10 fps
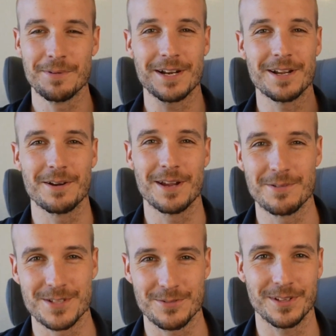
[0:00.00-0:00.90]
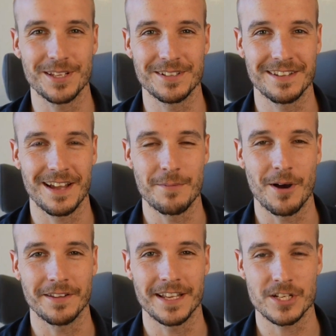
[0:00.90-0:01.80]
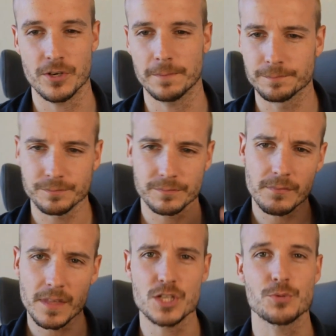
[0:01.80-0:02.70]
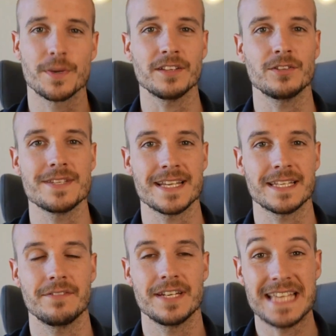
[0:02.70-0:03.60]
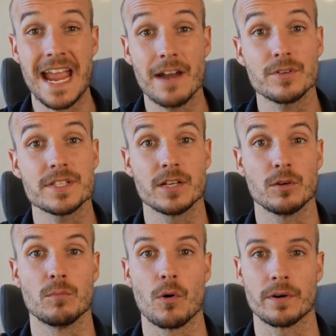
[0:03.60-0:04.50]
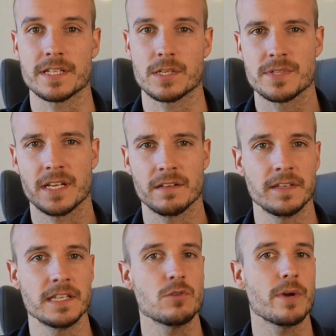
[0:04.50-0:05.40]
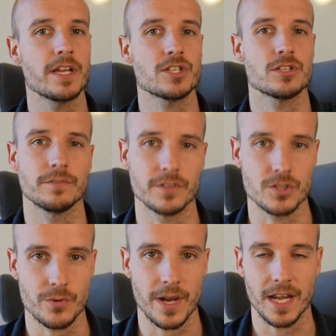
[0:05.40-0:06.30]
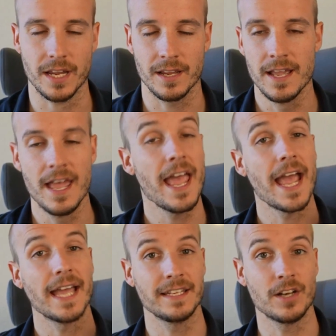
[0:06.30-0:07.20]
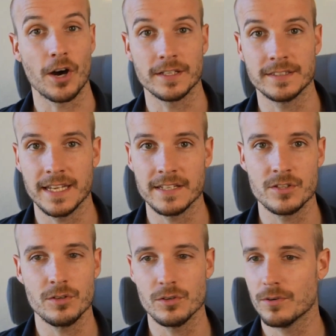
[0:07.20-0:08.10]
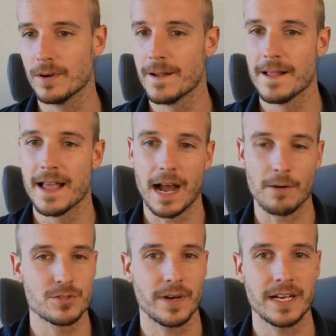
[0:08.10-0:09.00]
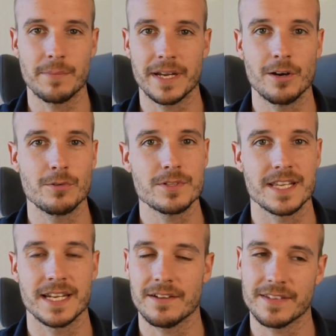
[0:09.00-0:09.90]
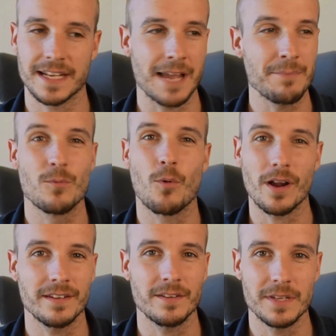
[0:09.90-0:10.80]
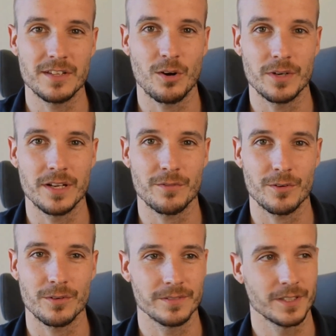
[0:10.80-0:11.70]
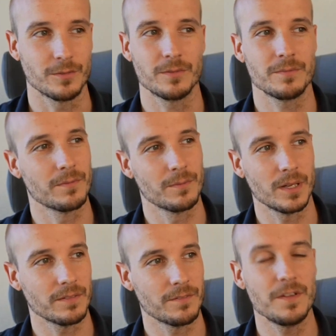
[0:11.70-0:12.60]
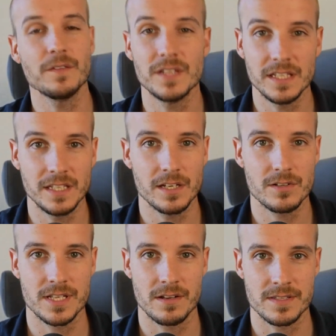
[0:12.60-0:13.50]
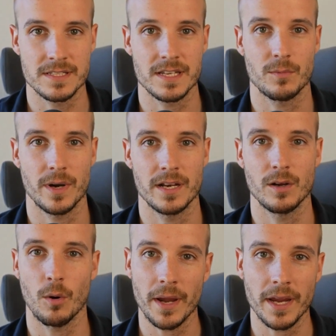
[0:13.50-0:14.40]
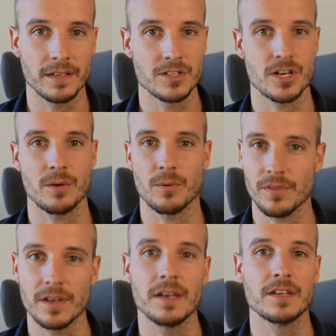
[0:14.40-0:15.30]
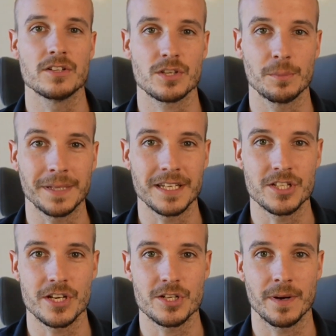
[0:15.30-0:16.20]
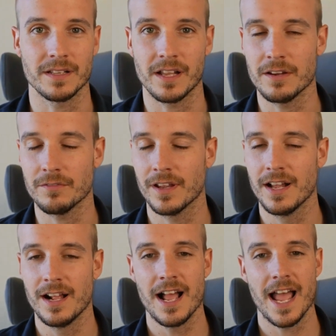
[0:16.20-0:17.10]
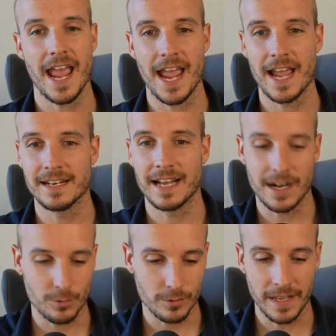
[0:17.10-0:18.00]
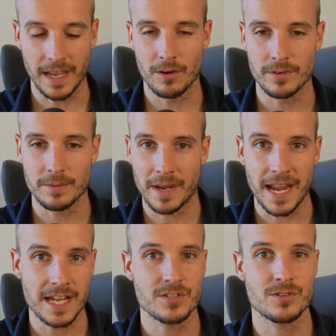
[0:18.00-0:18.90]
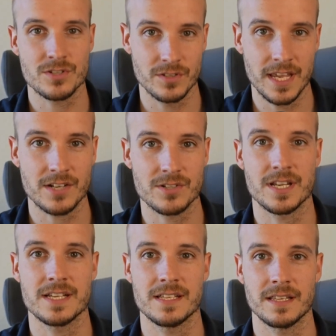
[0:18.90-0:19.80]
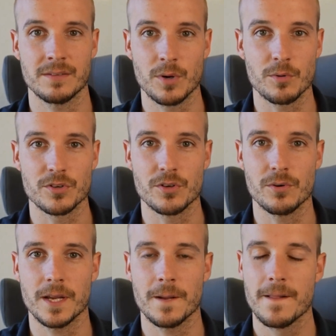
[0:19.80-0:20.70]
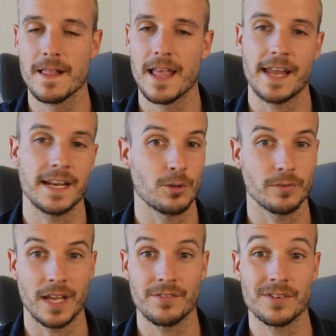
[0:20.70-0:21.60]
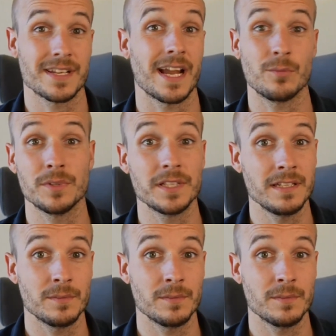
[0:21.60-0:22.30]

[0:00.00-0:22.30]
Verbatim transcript: but it, it was a really good time on that trip so we got to do these activities every single morning. So it was a continuation of the training. And then on day two, I was writing my notes and I've like I've been wanting to meet Tony for, you know, what 15 years now since I read Awaken the Giant Within and it just completely changed my life. And I wrote down my answers to the exercise that we were doing. And I told Ivy, I was like, I really need to